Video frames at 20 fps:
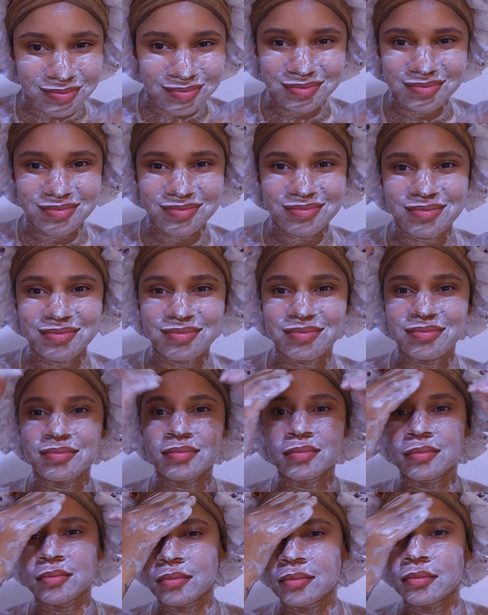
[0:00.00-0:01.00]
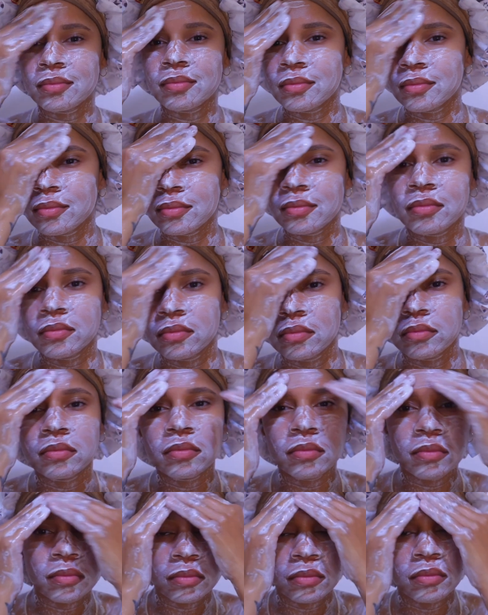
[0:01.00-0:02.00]
new bar that I got,
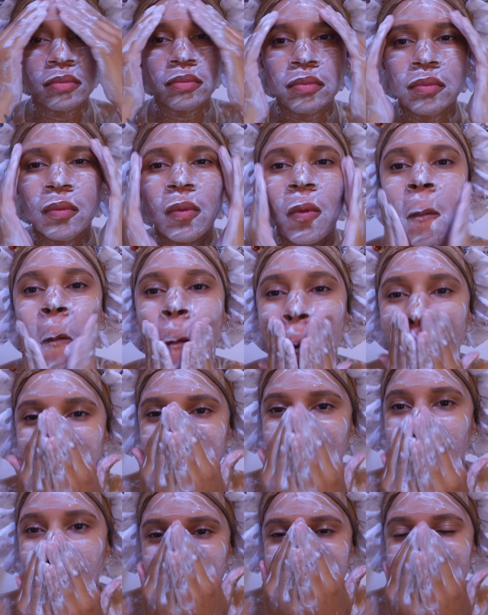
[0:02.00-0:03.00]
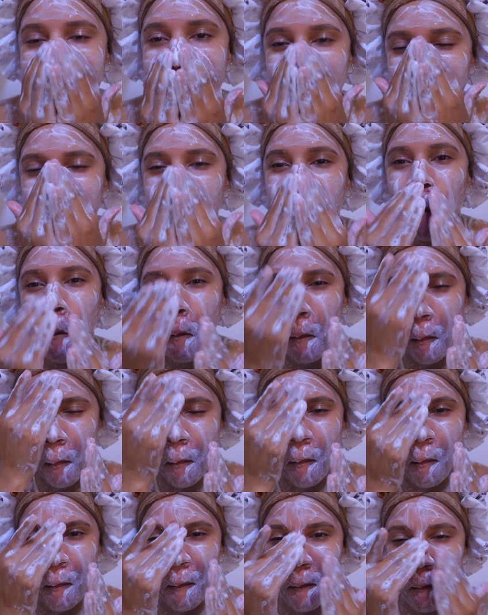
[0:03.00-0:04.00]
it suds up really nice.
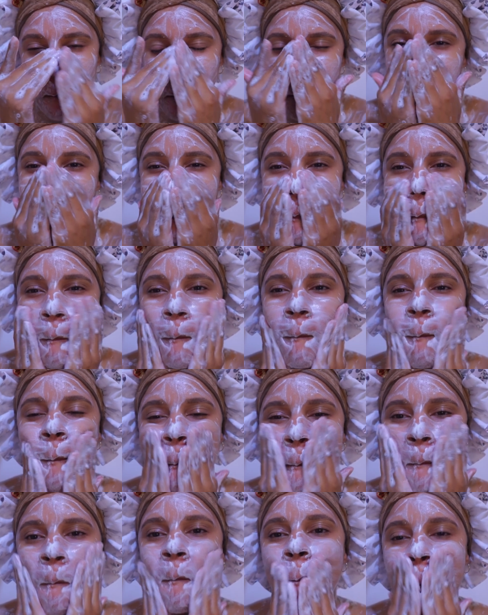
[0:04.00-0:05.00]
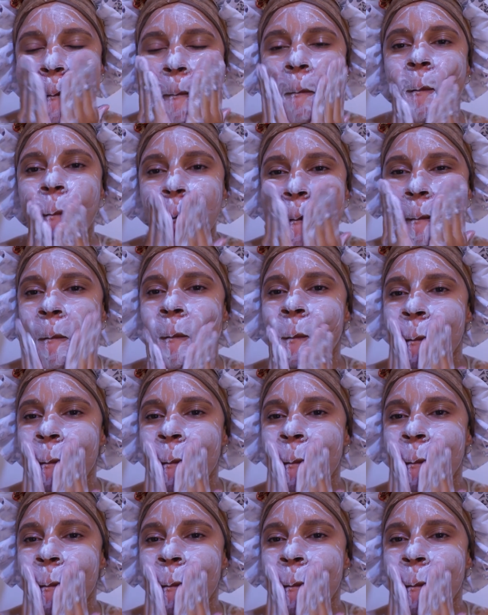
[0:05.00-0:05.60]
Like, it has a nice foam to